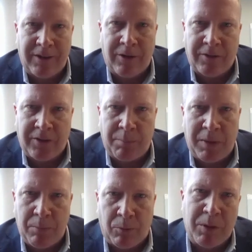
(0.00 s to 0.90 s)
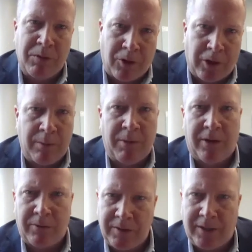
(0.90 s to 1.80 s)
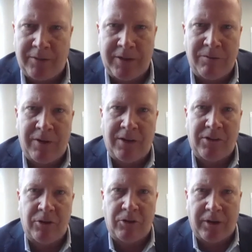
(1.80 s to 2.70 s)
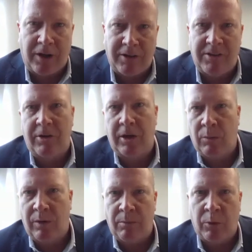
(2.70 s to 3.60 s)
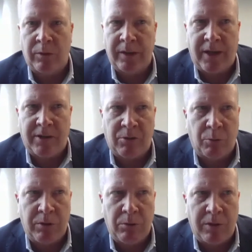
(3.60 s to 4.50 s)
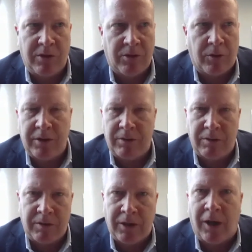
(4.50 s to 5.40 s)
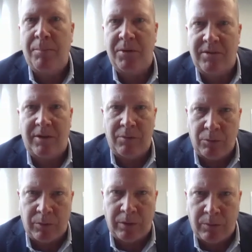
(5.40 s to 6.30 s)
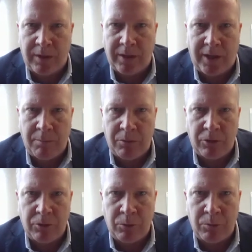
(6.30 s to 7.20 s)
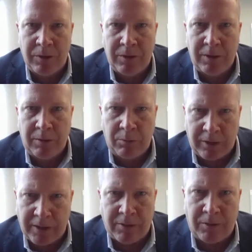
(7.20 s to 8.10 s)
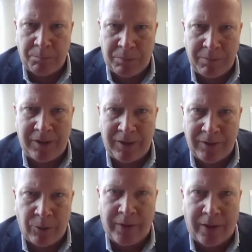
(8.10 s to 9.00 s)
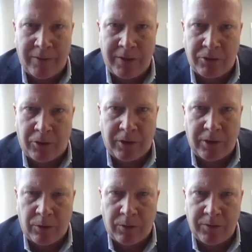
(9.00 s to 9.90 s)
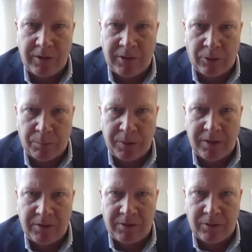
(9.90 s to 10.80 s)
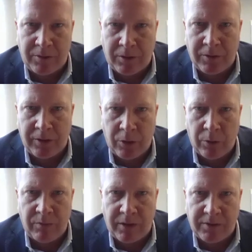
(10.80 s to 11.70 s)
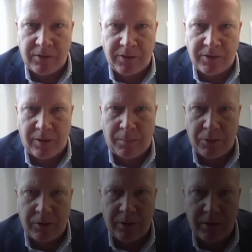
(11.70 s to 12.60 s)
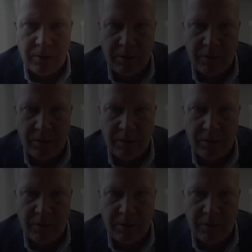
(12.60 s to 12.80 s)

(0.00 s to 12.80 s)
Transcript: I think people have been talking about how the investors are kind of steering away from oil and gas. We saw the opposite when it came to going out and talking to all these LPs on the co-invest on this opportunity.